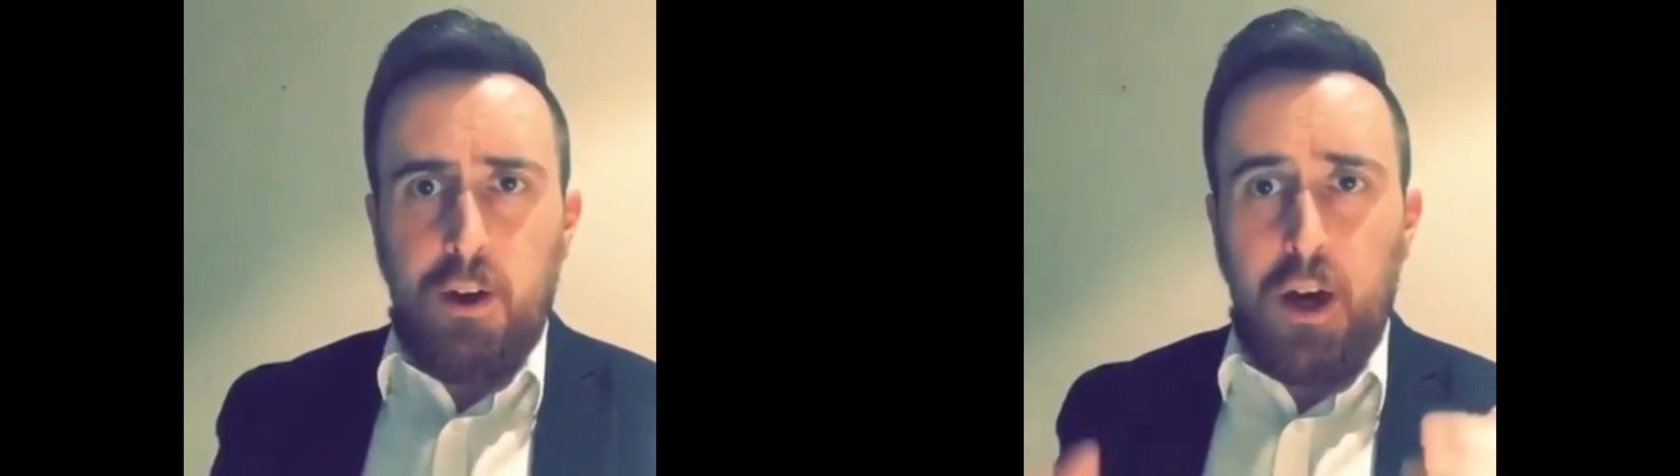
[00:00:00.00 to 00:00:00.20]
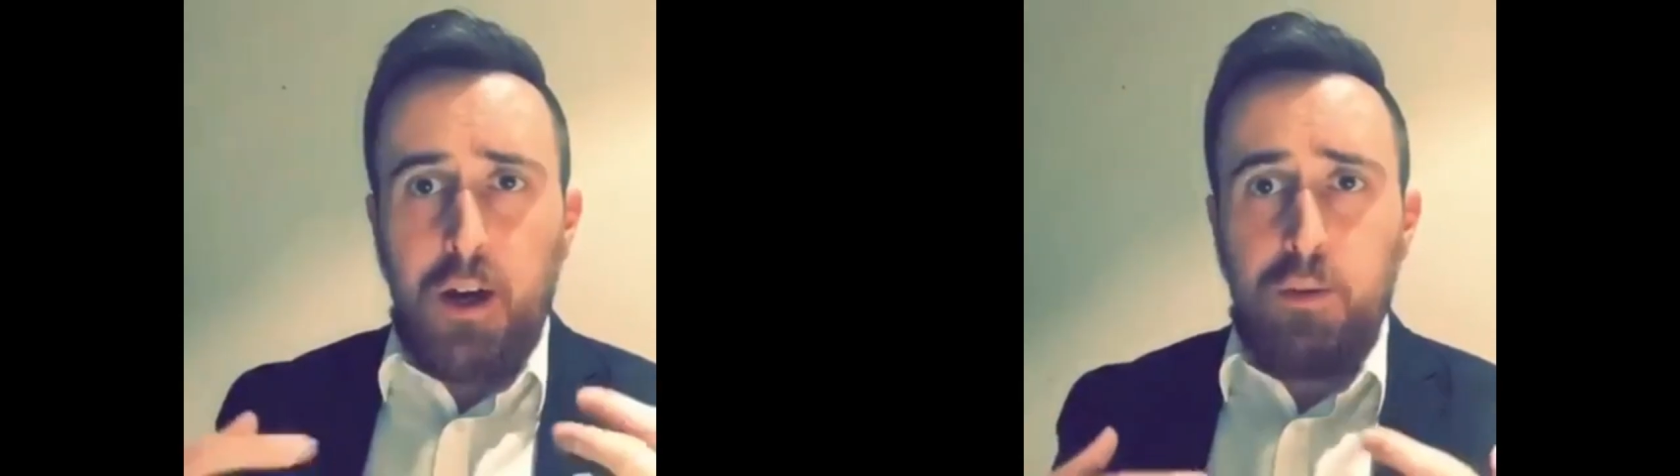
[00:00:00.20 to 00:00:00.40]

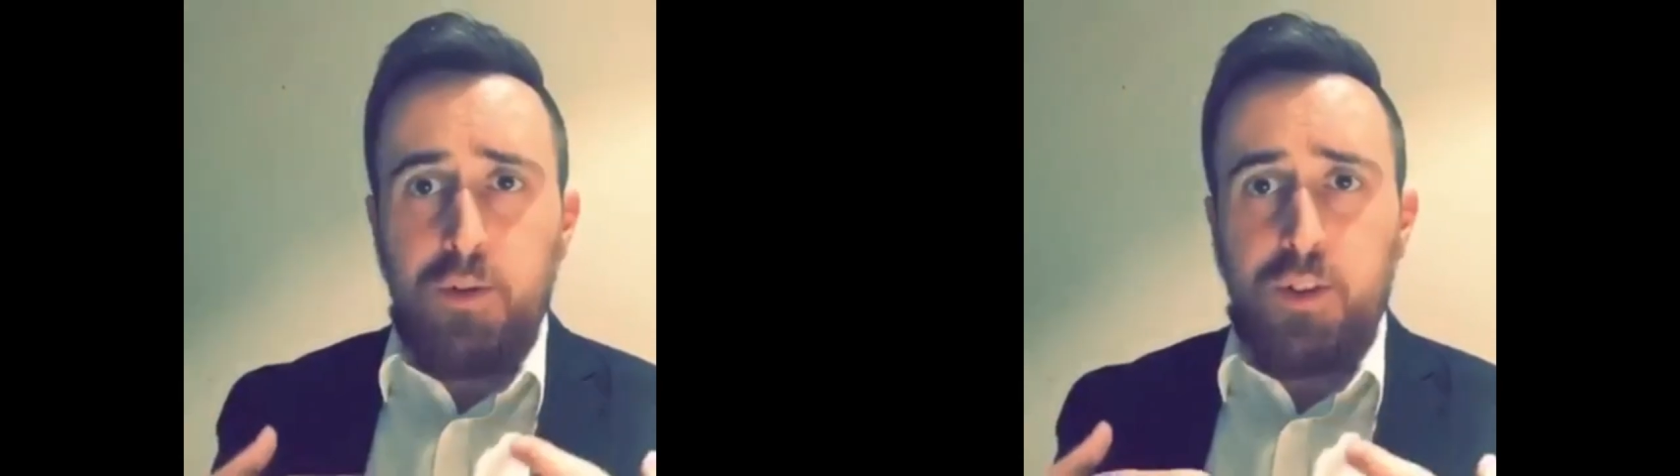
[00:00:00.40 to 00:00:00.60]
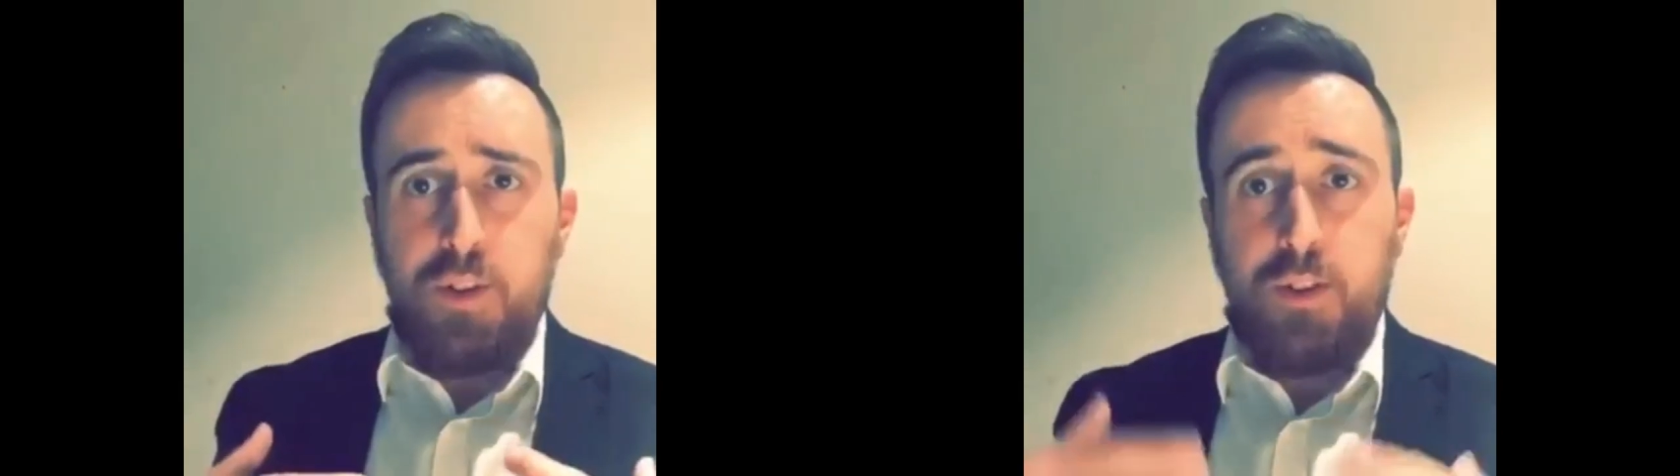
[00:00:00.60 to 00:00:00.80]
Now, I
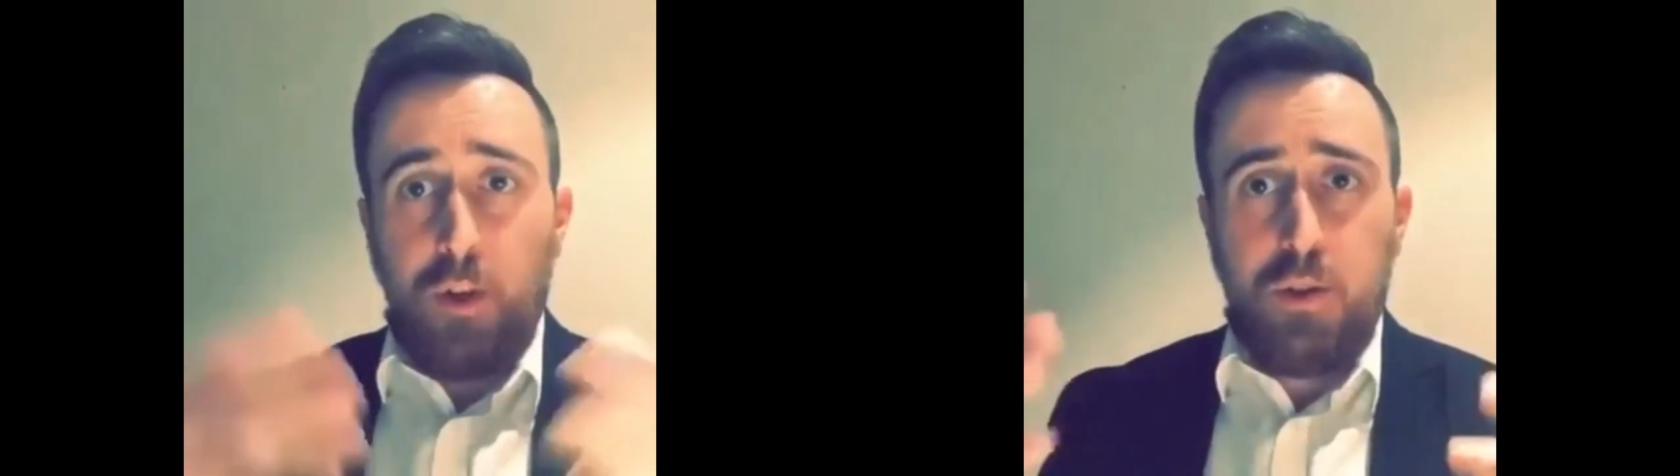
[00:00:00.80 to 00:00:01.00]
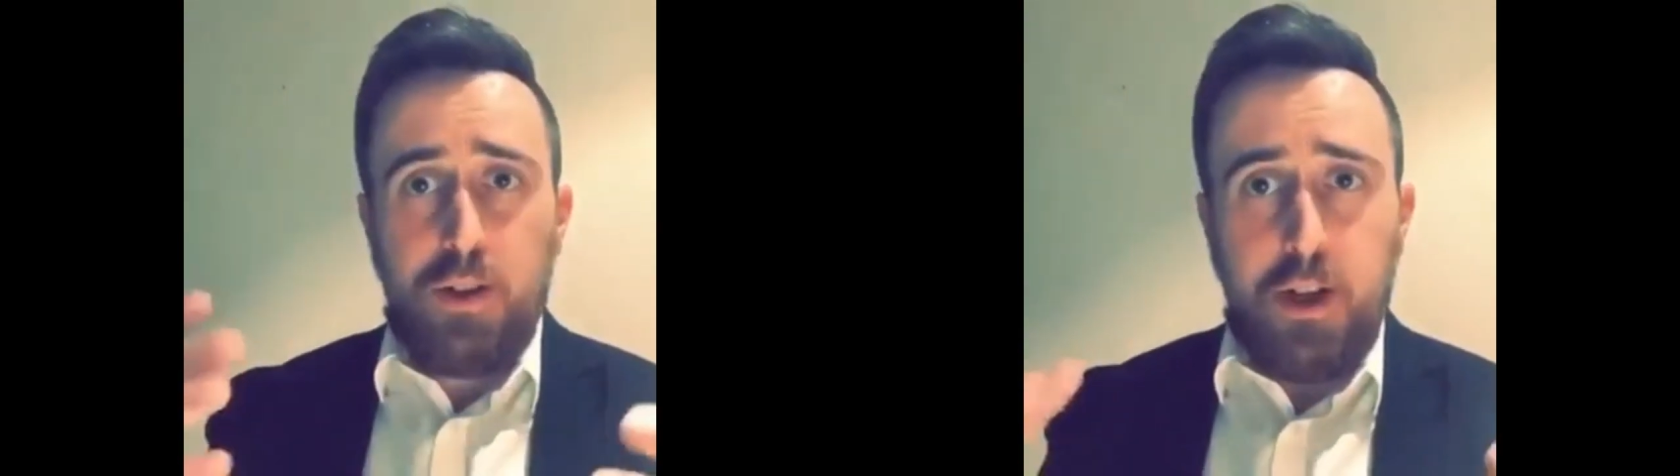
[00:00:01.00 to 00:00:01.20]
was
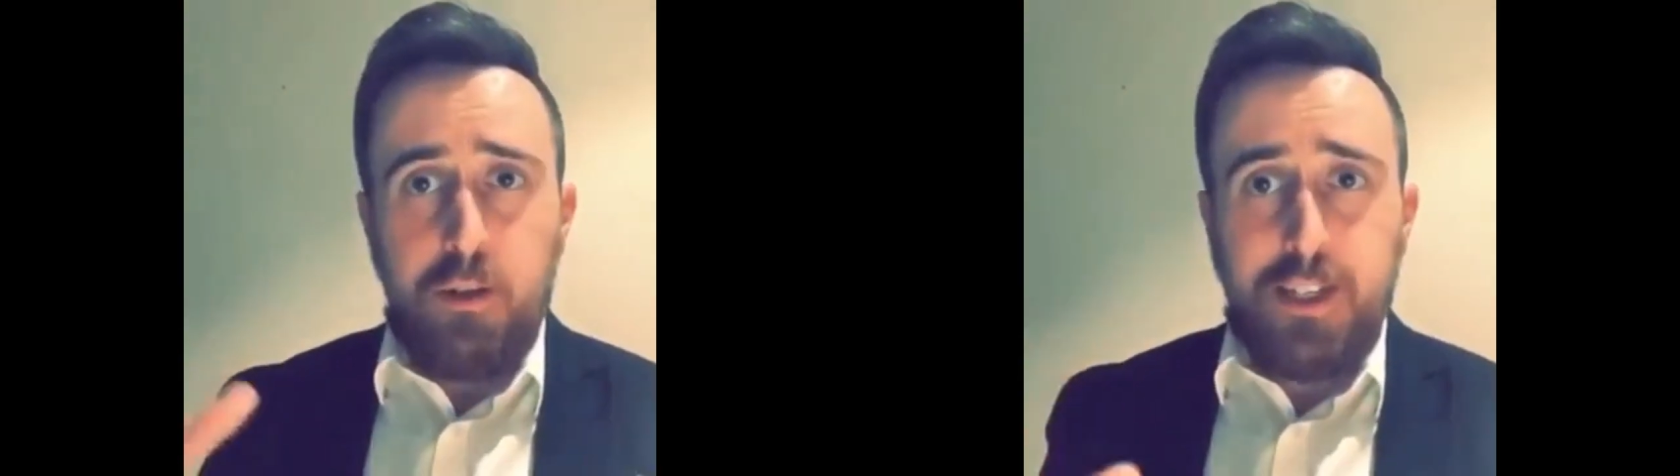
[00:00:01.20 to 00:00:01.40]
assaulted.